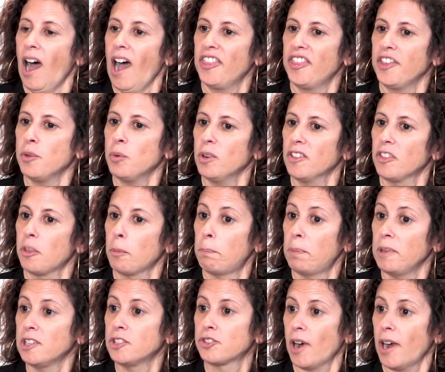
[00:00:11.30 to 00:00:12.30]
I think one of the
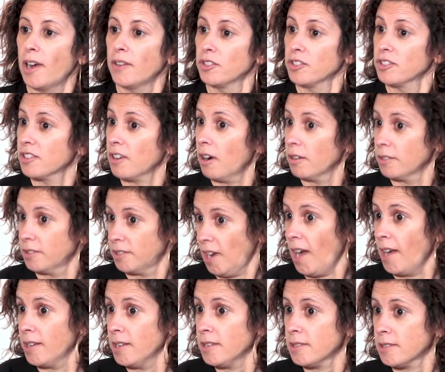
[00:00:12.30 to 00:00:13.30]
big drivers are
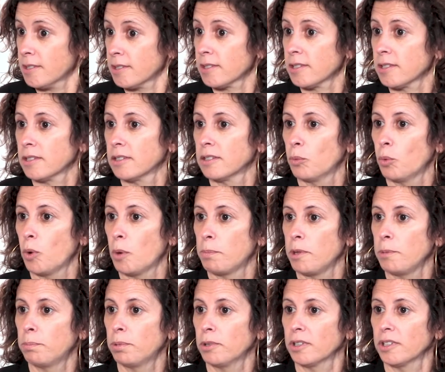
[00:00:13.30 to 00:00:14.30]
diets, what
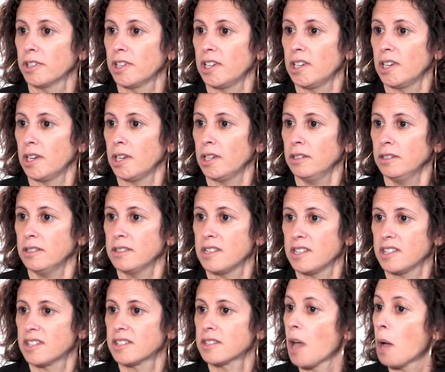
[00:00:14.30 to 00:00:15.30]
people are eating,
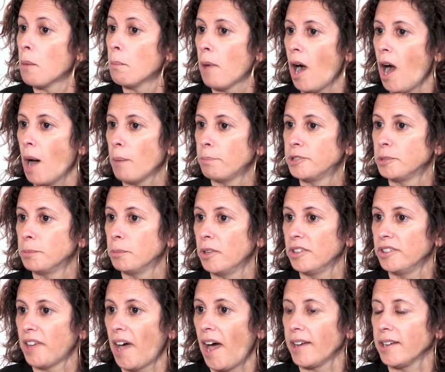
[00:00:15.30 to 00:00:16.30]
these
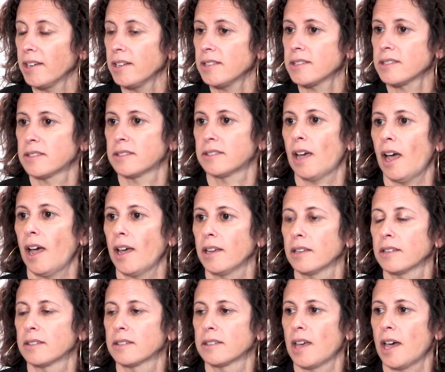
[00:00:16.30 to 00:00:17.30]
suboptimal diets,
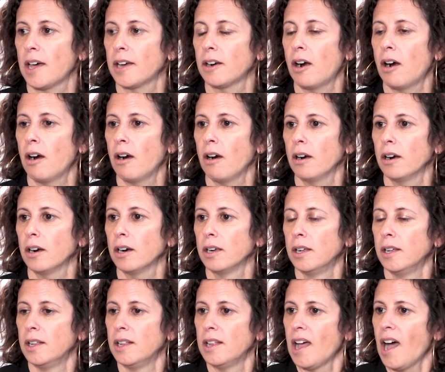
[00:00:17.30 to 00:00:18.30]
diets that are
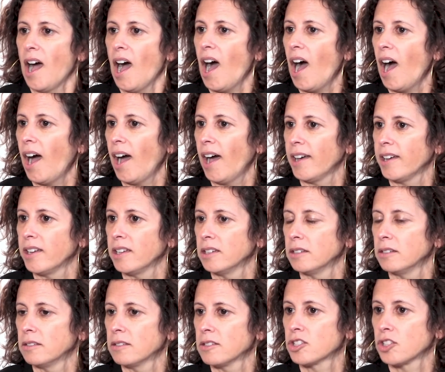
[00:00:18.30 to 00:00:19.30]
high
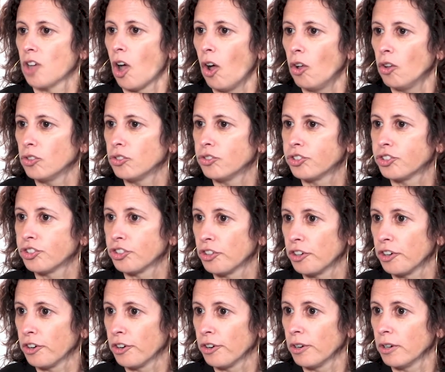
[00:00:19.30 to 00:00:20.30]
in salt,
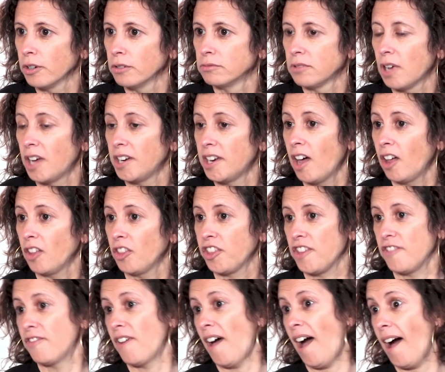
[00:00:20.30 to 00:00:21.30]
sugar,
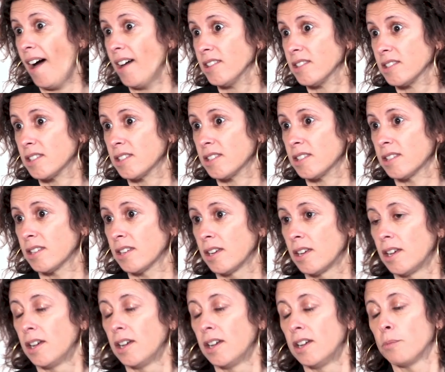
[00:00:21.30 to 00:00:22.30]
unhealthy fats,
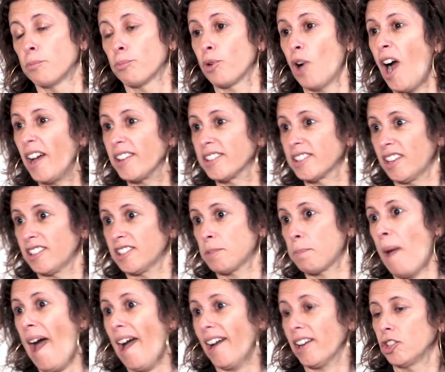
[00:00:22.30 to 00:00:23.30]
processed
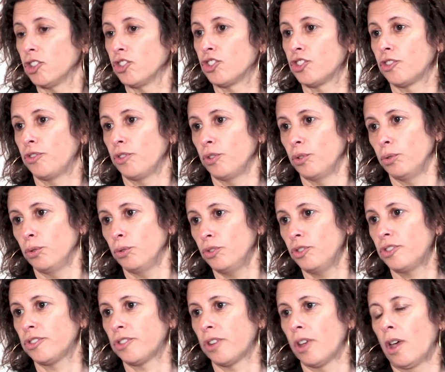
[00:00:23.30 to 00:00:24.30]
packaged
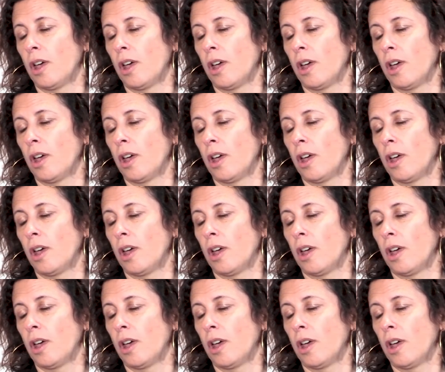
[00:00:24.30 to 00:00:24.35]
foods,